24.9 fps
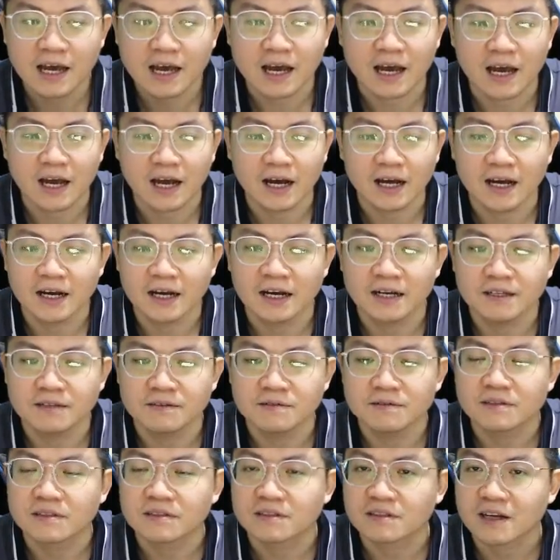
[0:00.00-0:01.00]
and
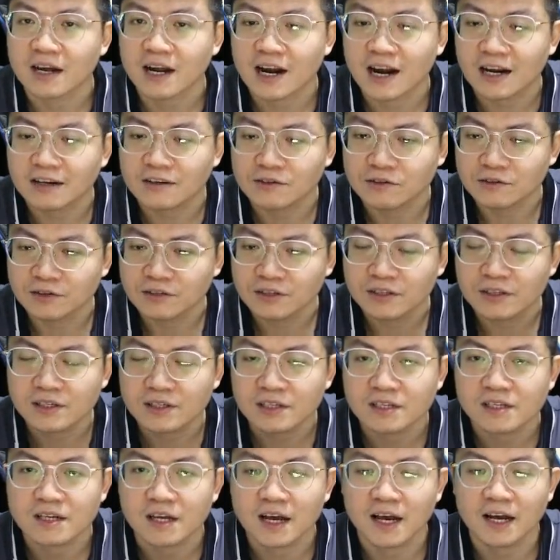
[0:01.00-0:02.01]

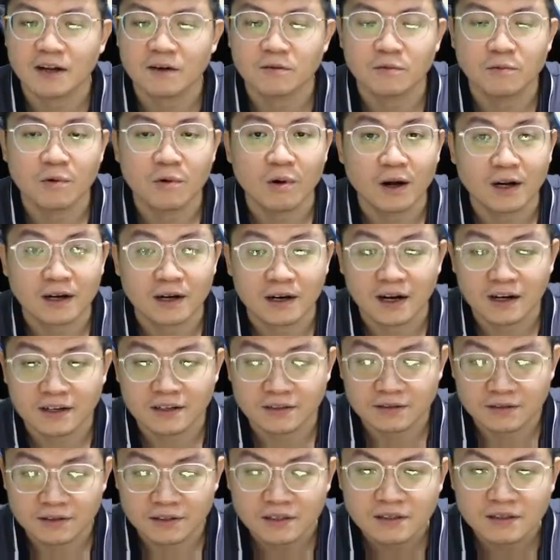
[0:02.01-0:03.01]
hundreds and
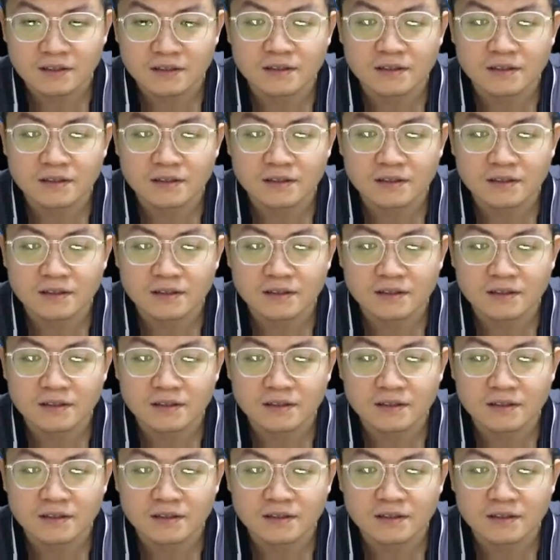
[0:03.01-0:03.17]
100.